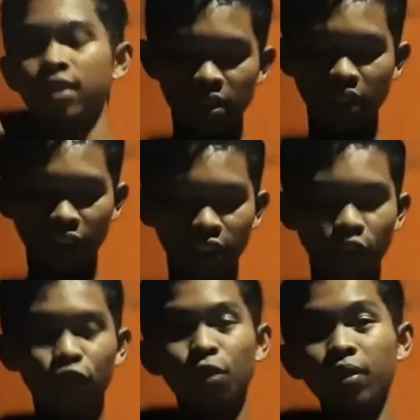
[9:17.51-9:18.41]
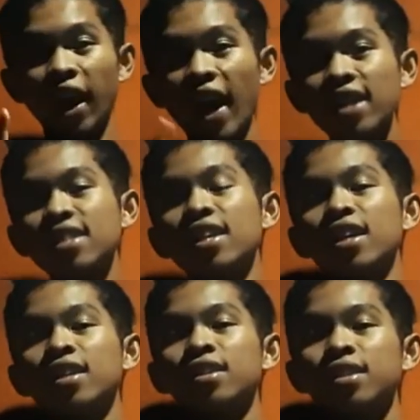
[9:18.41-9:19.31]
starting from the
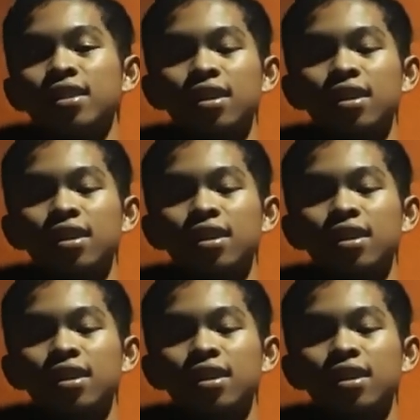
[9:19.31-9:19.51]
accent,